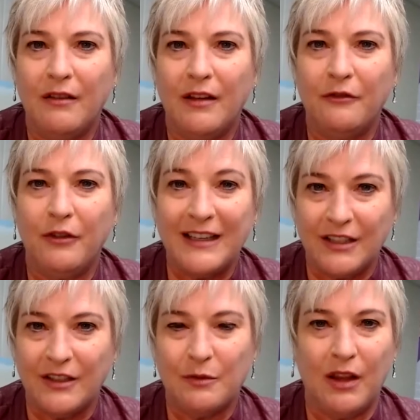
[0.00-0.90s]

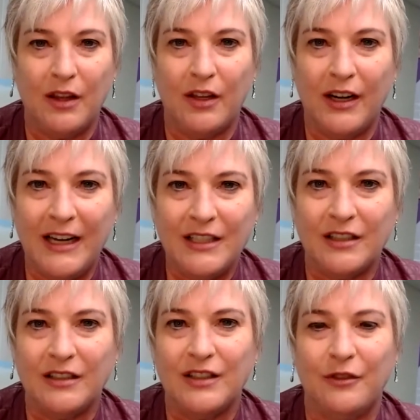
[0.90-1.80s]
investors, whether they're
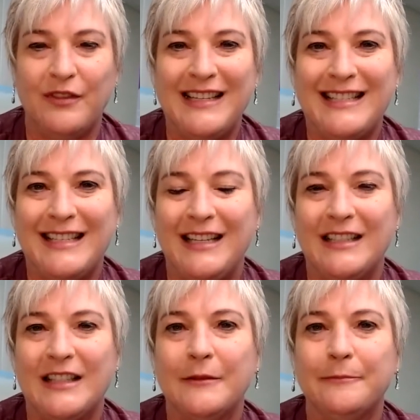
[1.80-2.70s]
angels or
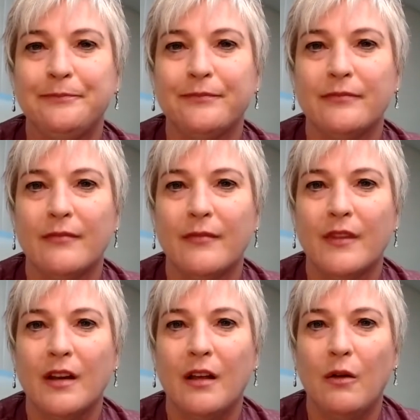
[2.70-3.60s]
VCs,
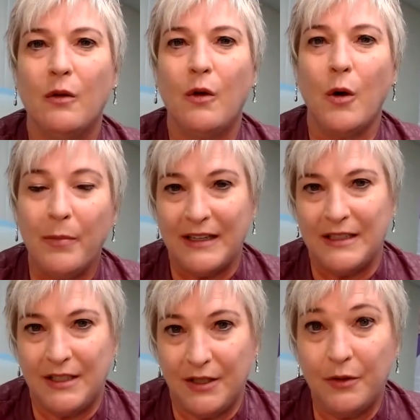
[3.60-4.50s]

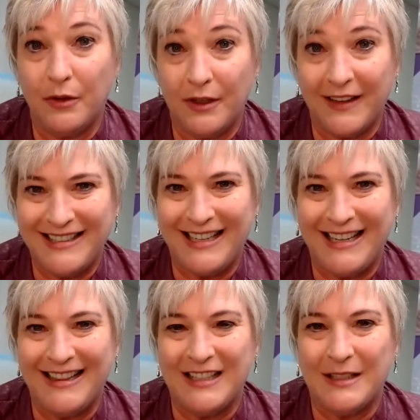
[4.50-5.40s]
open to
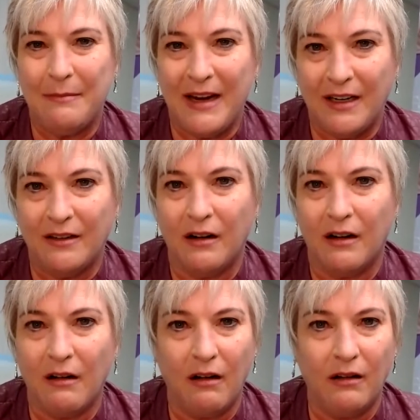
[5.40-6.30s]
investing in this manner
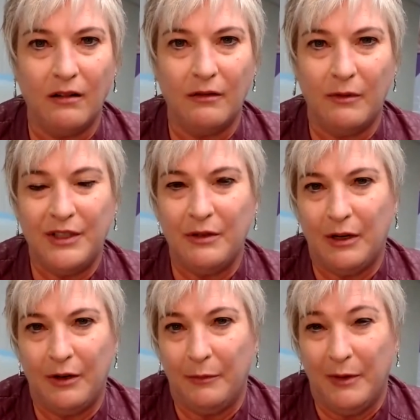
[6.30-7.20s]
are all would
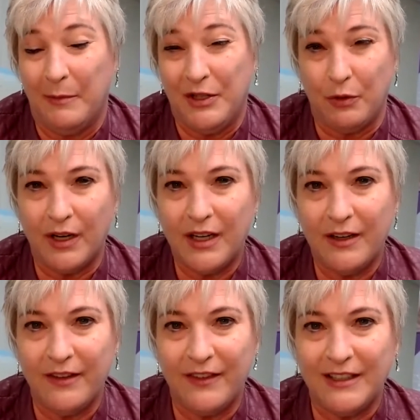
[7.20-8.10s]
are the majority
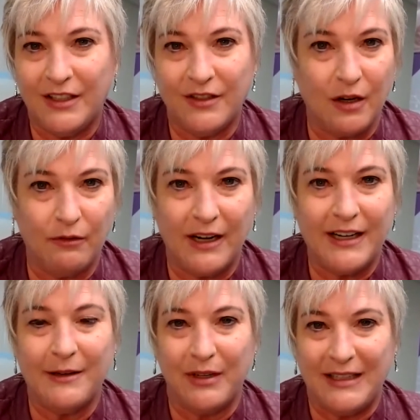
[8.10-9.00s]
of investors
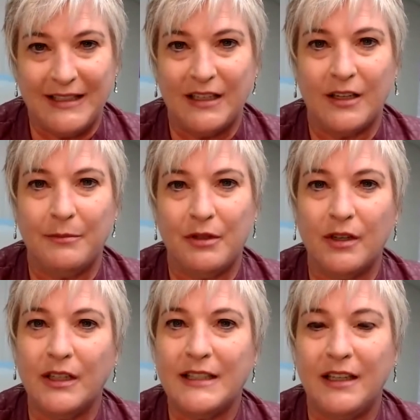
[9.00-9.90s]
already embracing
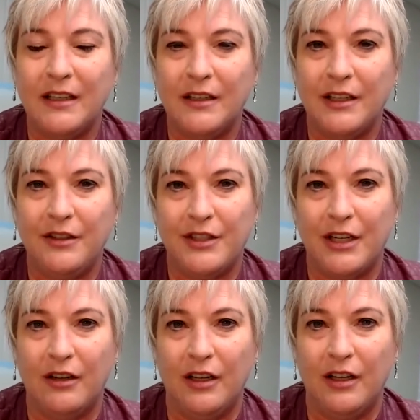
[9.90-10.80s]
cryptocurrency can you
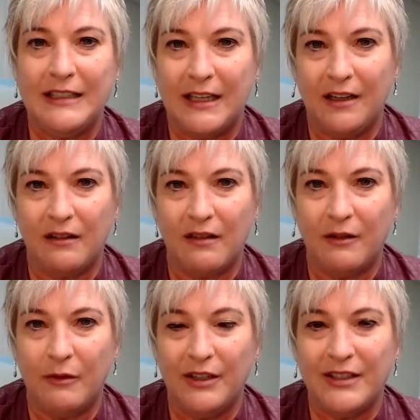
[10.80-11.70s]
share a little insight on
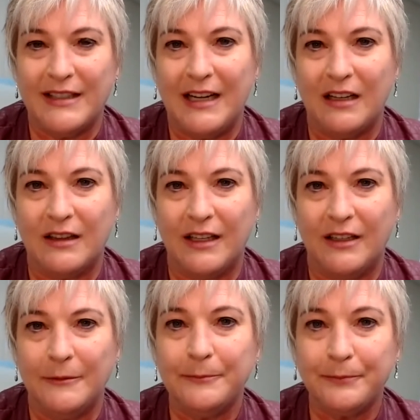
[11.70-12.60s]
what you're seeing out there